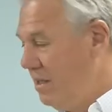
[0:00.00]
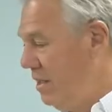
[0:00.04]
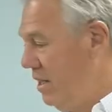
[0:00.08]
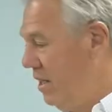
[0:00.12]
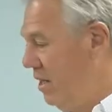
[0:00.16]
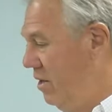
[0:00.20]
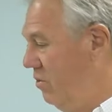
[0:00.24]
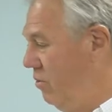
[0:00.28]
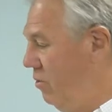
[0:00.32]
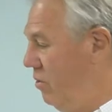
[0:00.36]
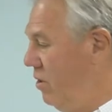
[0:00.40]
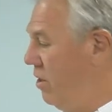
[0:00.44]

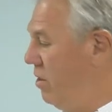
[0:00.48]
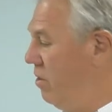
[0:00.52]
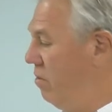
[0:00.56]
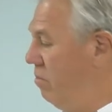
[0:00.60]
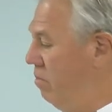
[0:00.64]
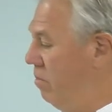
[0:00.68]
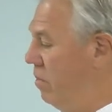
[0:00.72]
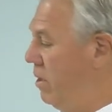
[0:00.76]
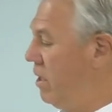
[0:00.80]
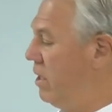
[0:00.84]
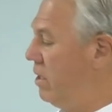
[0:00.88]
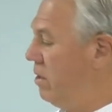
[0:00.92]
and
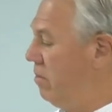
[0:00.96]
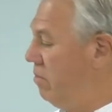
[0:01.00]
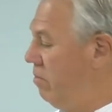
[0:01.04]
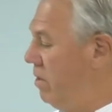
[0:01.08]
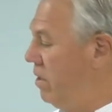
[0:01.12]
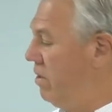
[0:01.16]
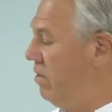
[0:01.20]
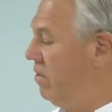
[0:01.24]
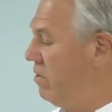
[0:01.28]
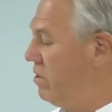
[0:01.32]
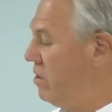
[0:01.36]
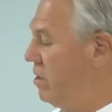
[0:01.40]
rhythm, but,
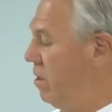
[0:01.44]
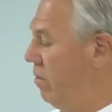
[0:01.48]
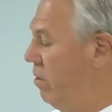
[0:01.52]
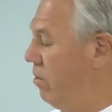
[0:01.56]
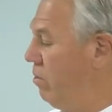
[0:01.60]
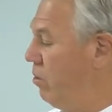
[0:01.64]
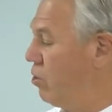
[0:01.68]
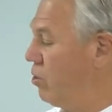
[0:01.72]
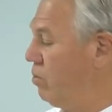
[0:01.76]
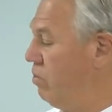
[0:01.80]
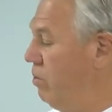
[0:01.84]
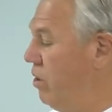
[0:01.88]
but some of the
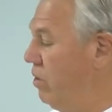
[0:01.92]
most